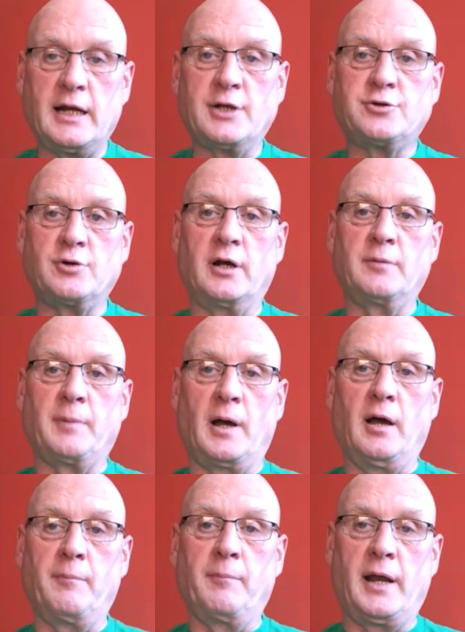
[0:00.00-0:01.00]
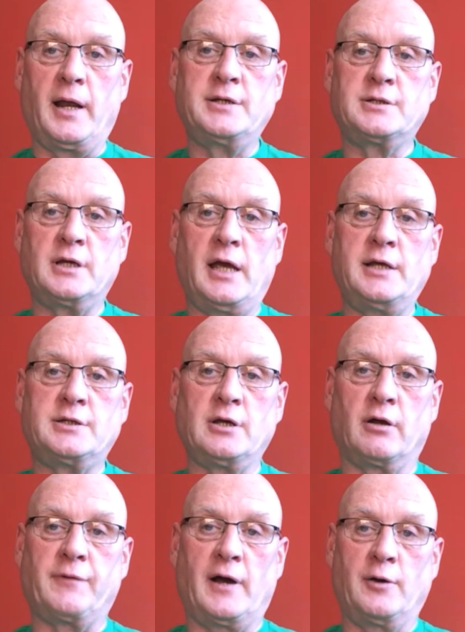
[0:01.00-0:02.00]
that's right, about
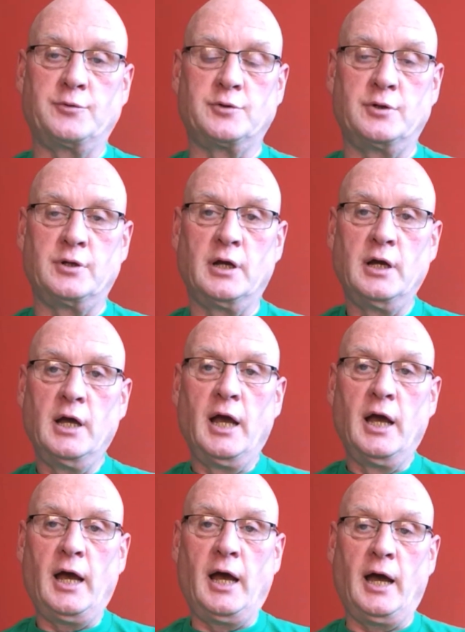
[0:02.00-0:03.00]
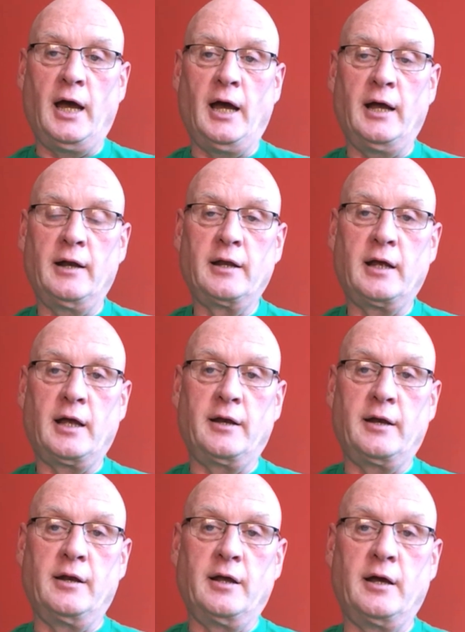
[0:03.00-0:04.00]
80,000.
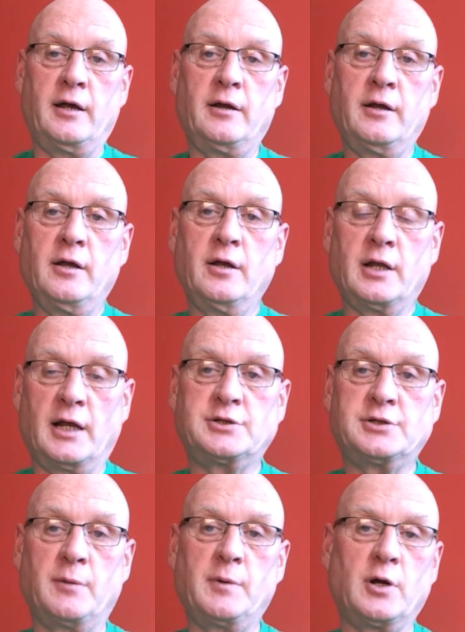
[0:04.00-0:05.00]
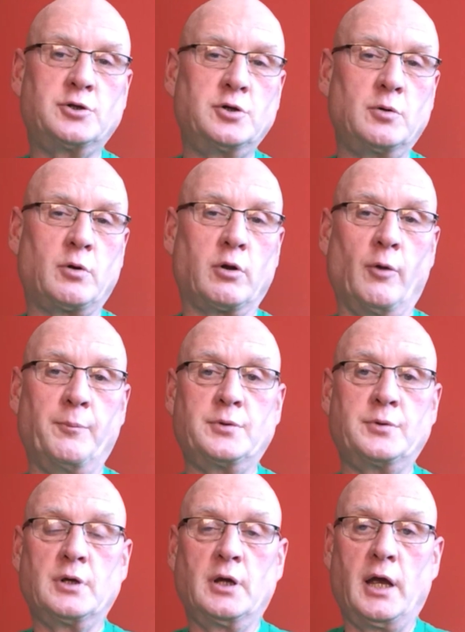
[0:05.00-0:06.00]
And like I said, we've got two clubs.